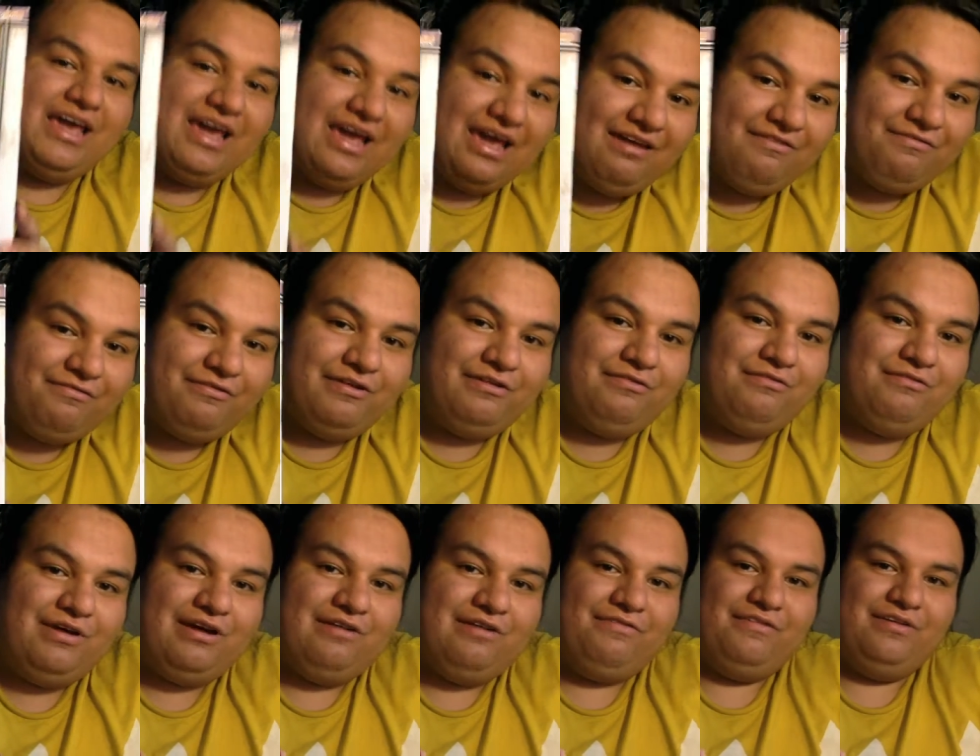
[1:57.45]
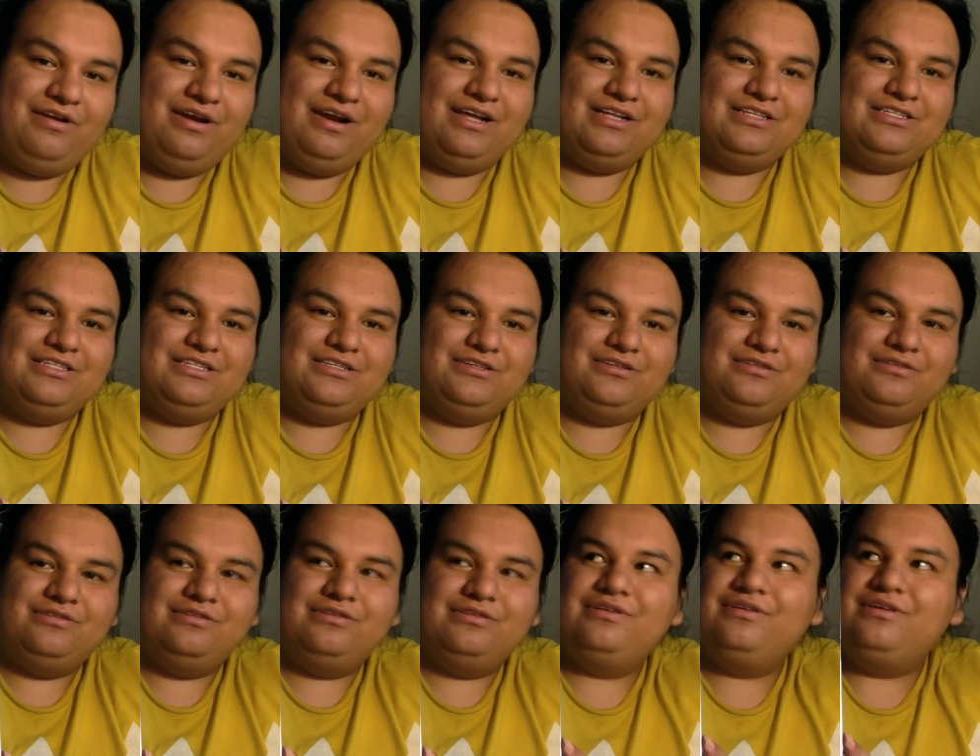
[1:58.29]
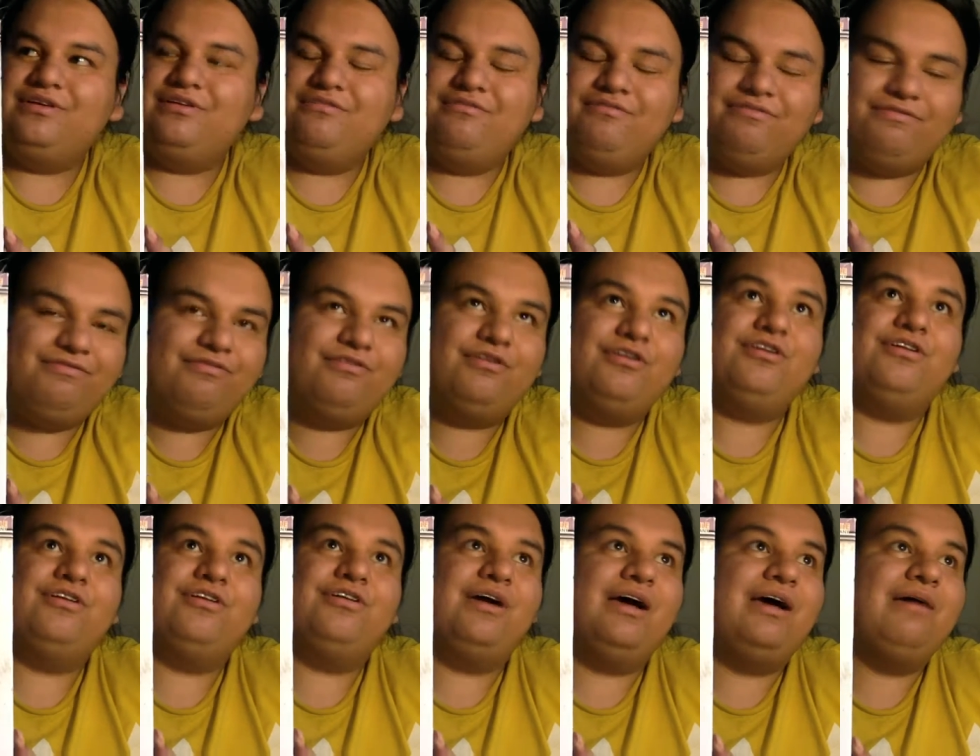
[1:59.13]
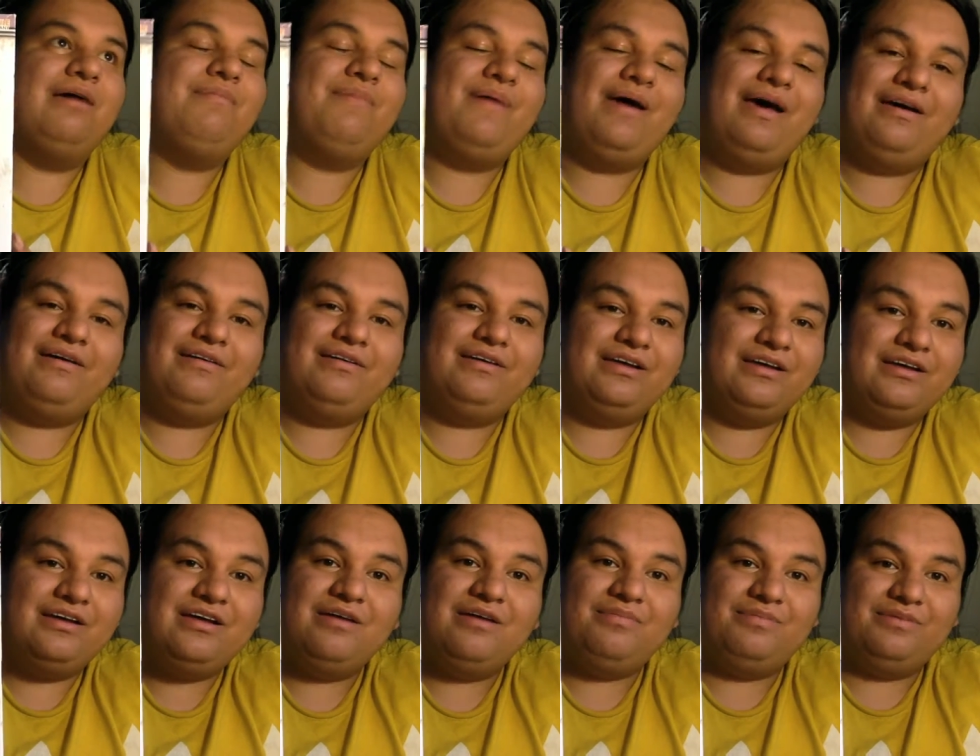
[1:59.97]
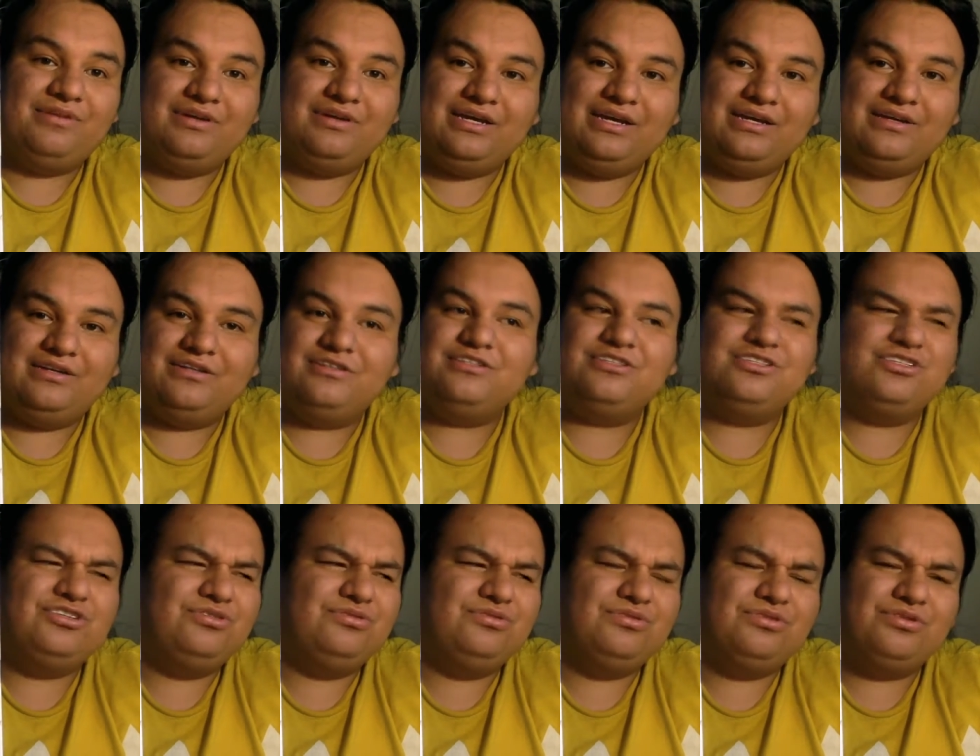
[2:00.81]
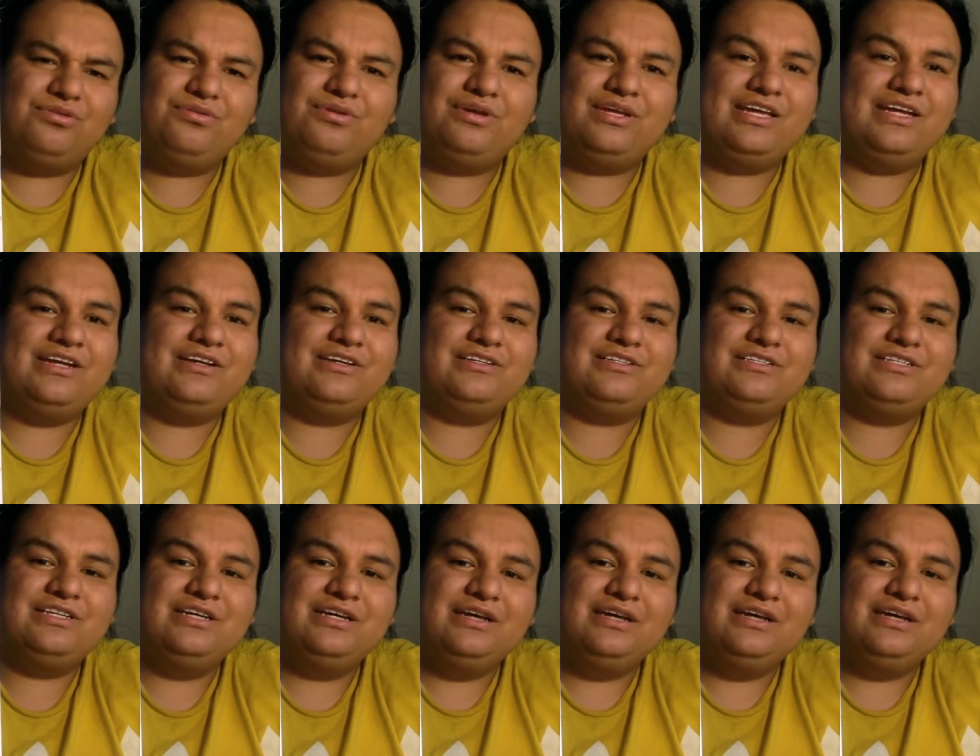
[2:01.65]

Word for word: everywhere for Natsu for about a couple of years, two or three years.